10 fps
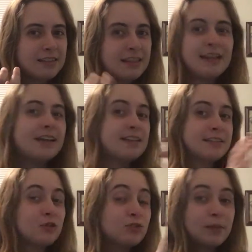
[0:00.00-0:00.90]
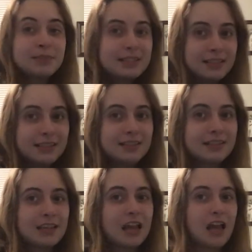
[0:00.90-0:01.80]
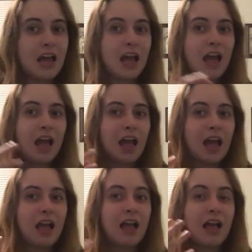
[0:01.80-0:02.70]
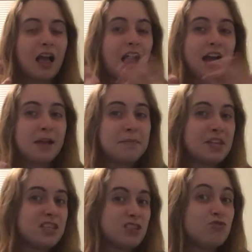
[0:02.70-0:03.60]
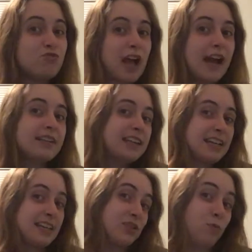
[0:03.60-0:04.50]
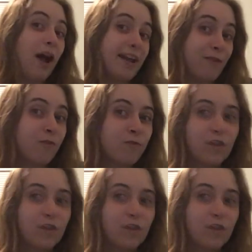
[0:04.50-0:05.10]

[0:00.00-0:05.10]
that has no substance, I mean, you act like his wife.